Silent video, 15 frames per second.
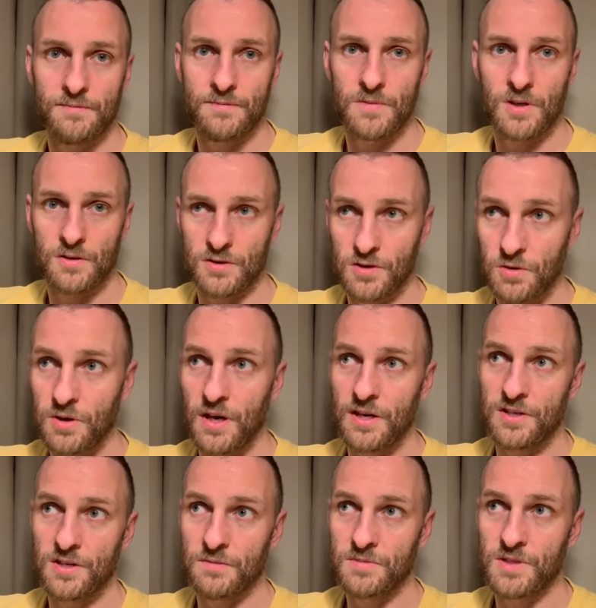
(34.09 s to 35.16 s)
It's okay
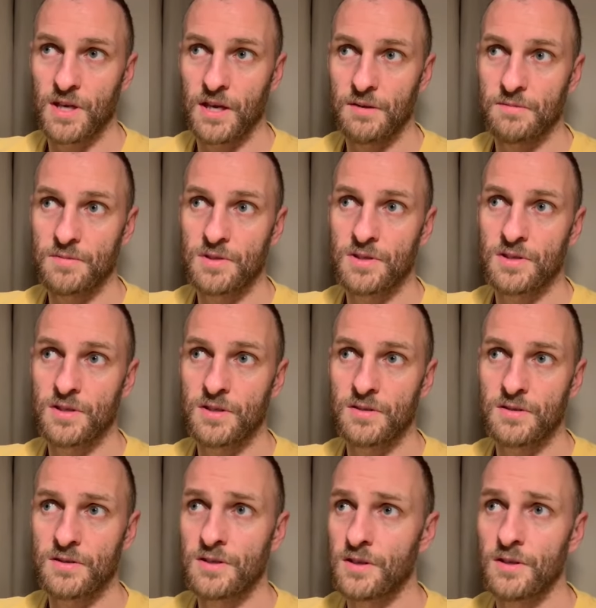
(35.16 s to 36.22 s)
sometimes
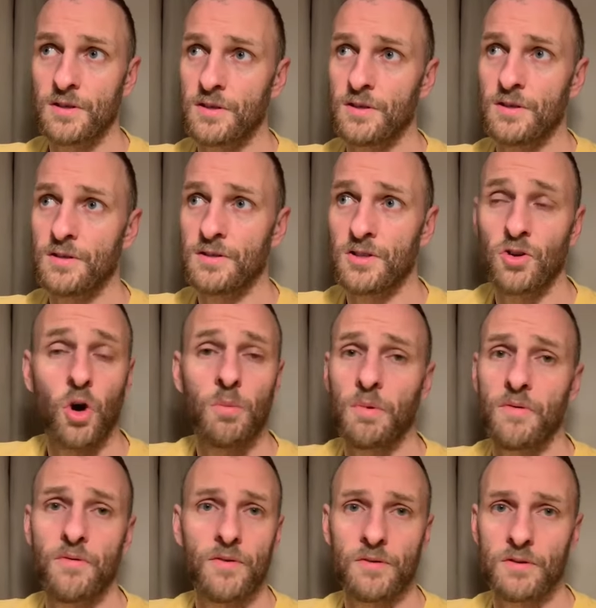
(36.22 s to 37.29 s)
to not be
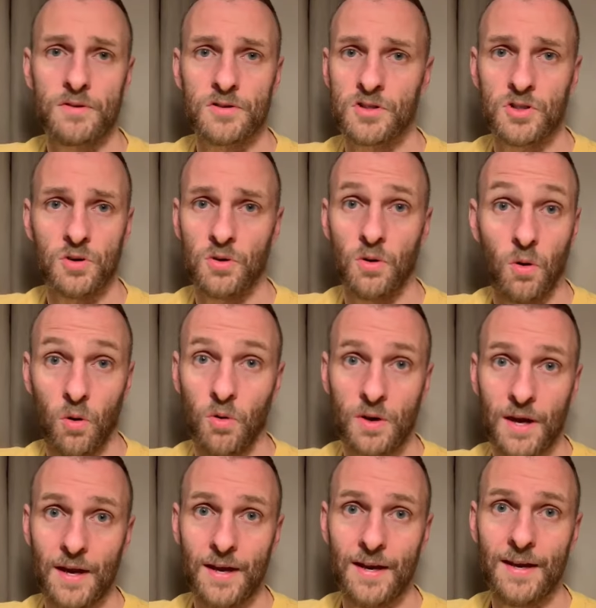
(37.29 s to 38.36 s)
feeling so
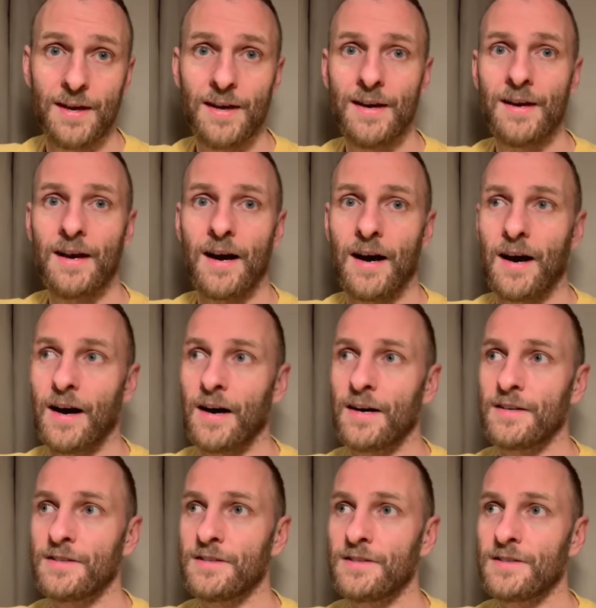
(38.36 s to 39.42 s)
okay,
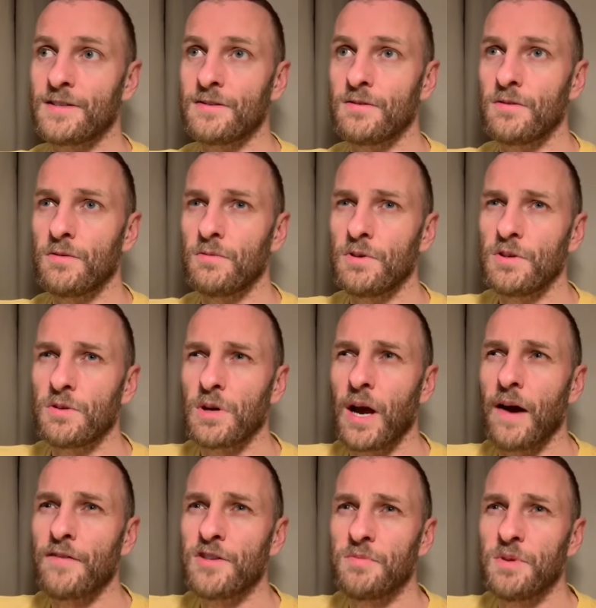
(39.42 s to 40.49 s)
and we don't
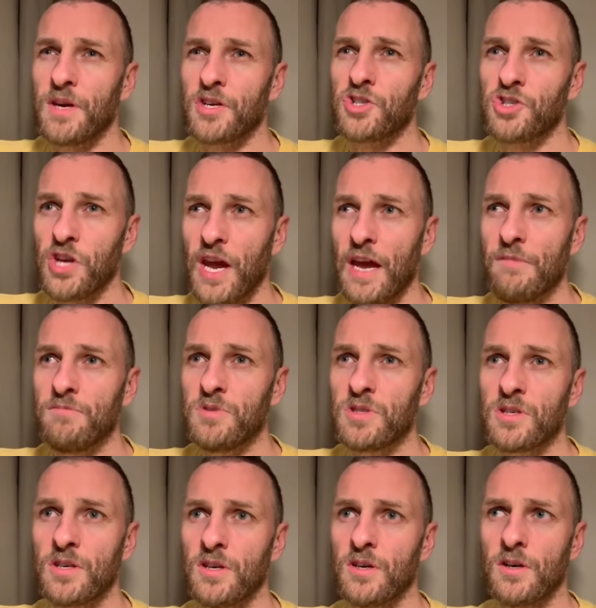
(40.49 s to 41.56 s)
have to be ashamed
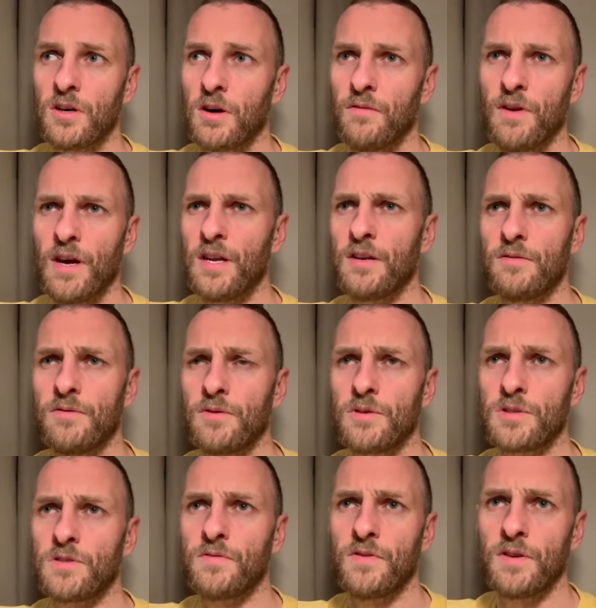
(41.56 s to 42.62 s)
of any of
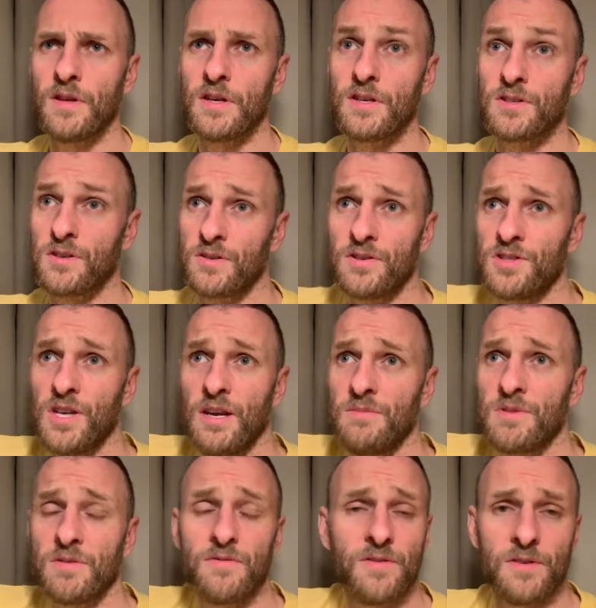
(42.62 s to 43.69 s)
those feelings or ashamed
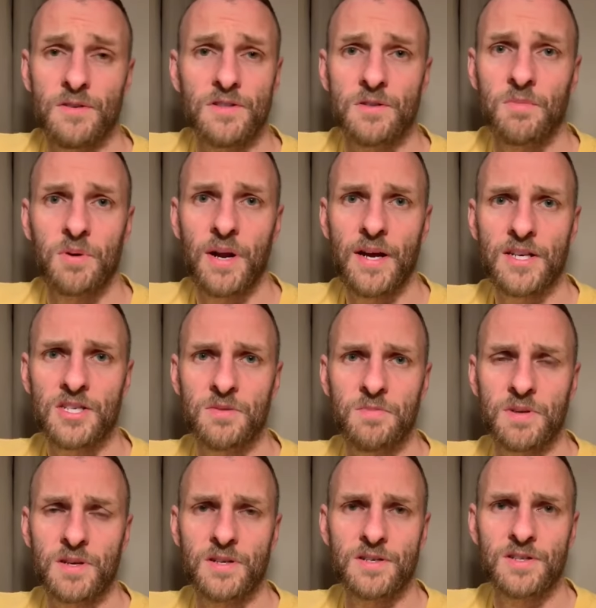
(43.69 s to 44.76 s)
of feeling depressed,
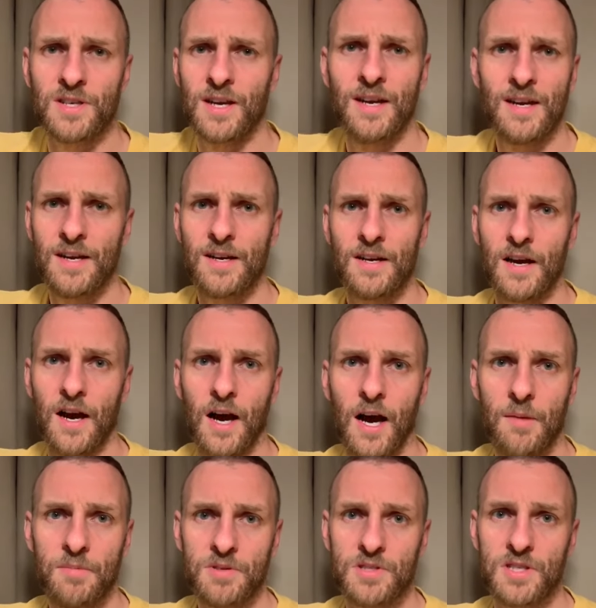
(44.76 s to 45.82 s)
because it
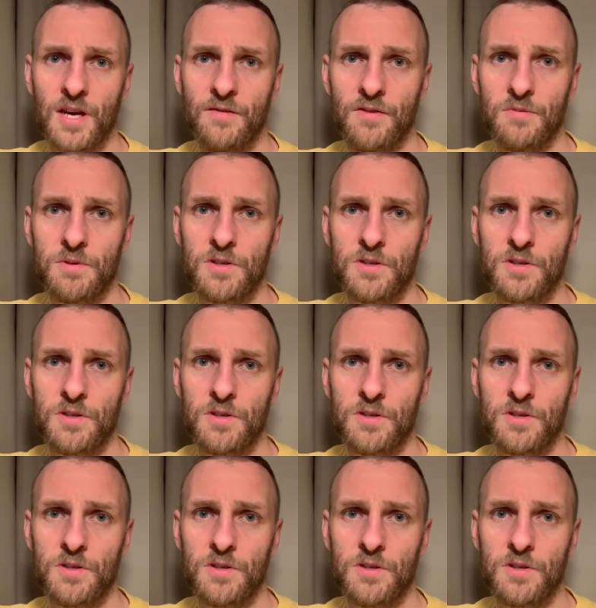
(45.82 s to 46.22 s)
happens to everyone.